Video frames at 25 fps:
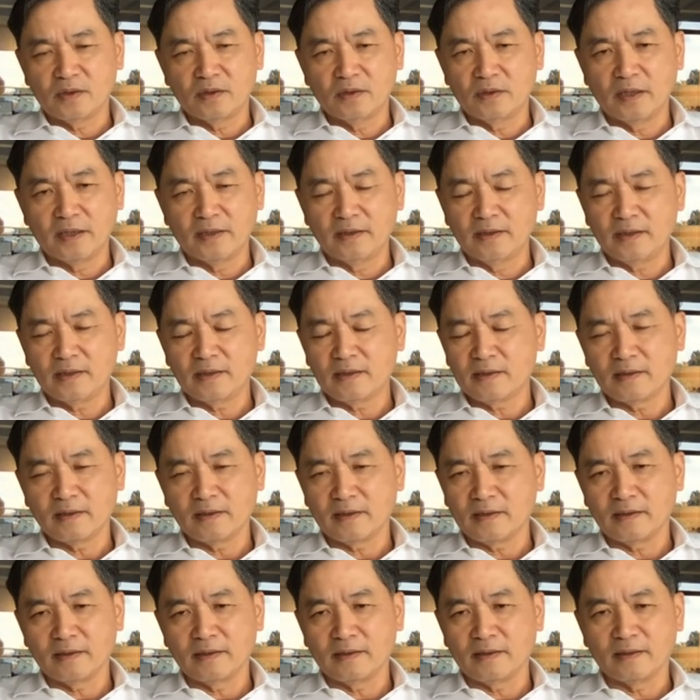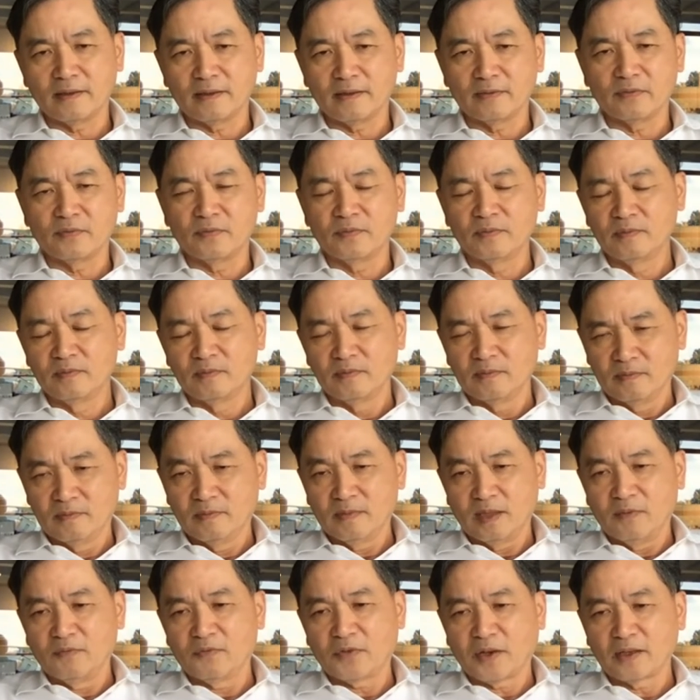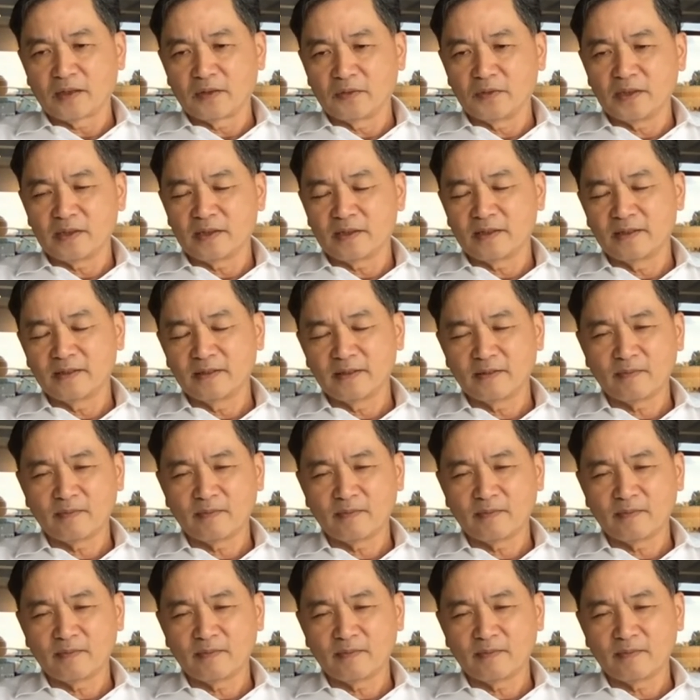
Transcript: changes in front of us.